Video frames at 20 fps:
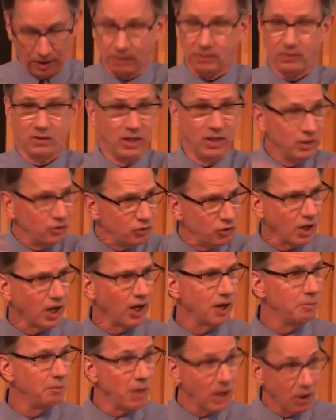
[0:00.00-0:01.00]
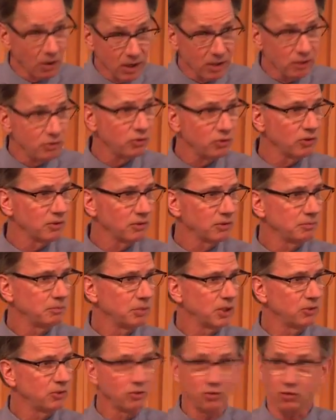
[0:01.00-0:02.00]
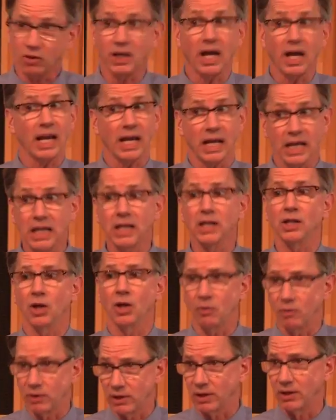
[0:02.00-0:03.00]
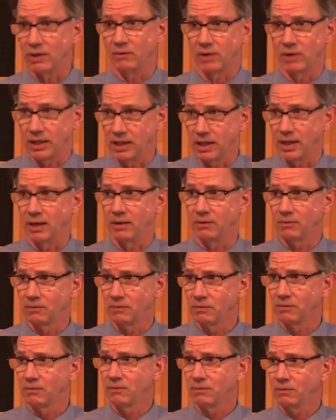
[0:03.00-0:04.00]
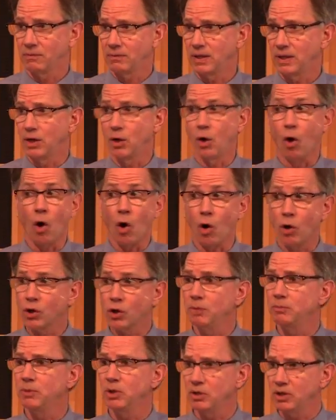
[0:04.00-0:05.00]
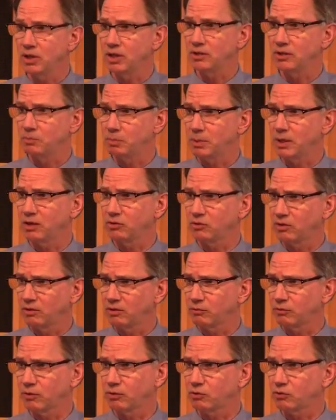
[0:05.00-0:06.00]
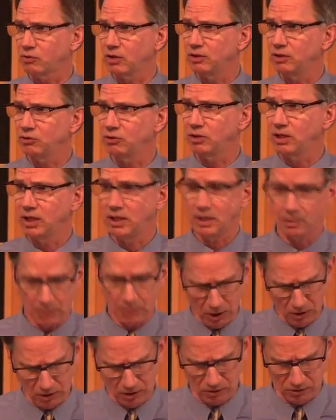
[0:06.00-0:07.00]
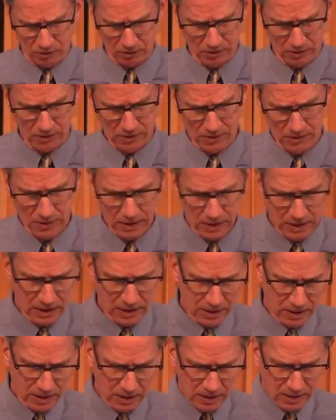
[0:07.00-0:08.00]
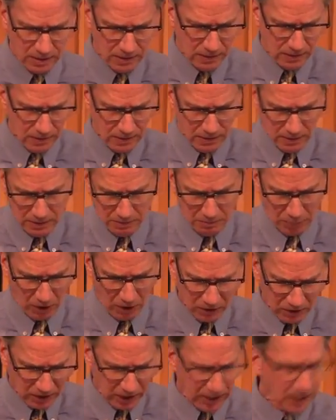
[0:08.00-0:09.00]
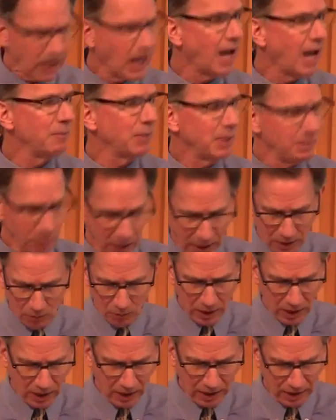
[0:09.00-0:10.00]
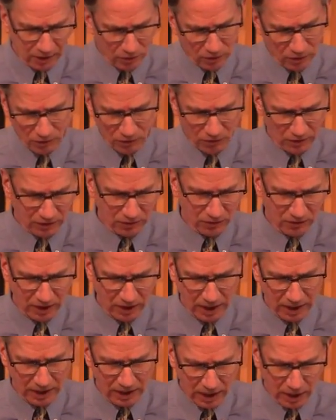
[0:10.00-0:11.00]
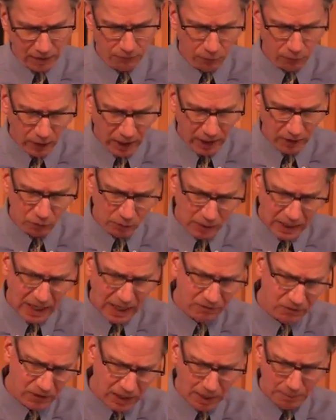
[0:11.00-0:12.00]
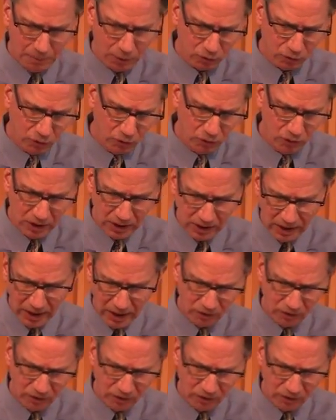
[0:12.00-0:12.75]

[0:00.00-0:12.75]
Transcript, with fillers: teaching on marriage, because there's a lot of hitting going on right now in all communities because of the frustration in the marriage. Parenthetic comment, by the way, Galatians 6:10. Therefore, as we have the opportunity, let